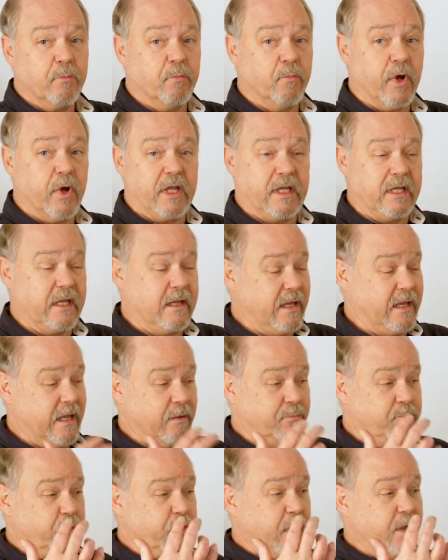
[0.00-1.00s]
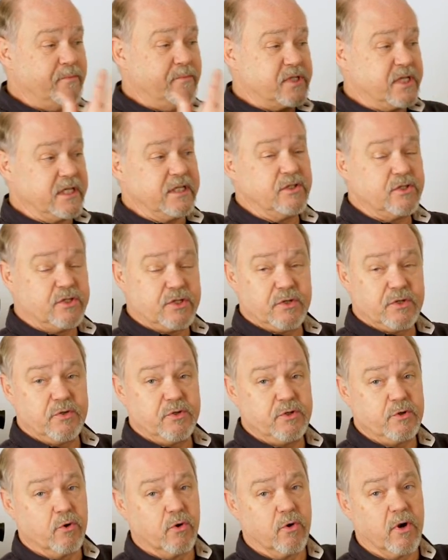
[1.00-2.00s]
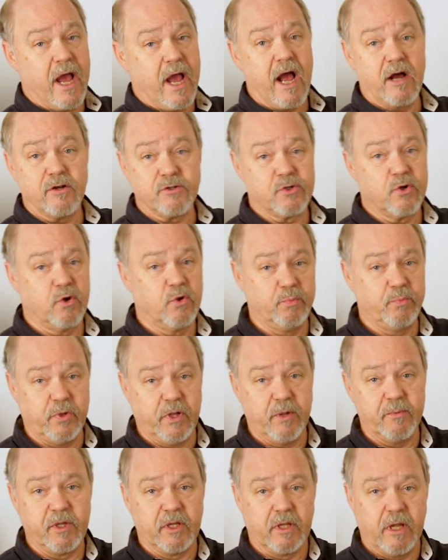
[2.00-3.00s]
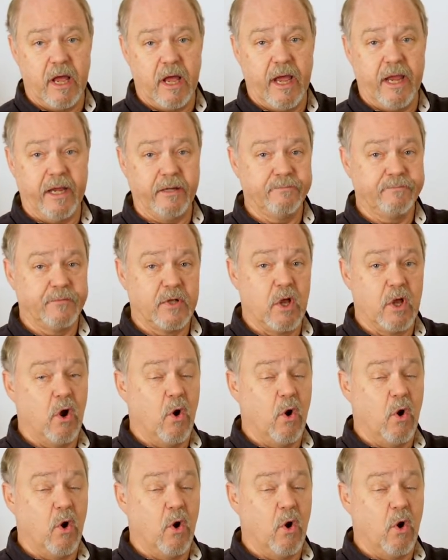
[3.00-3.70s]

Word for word: But it plumbs into your household plumbing line,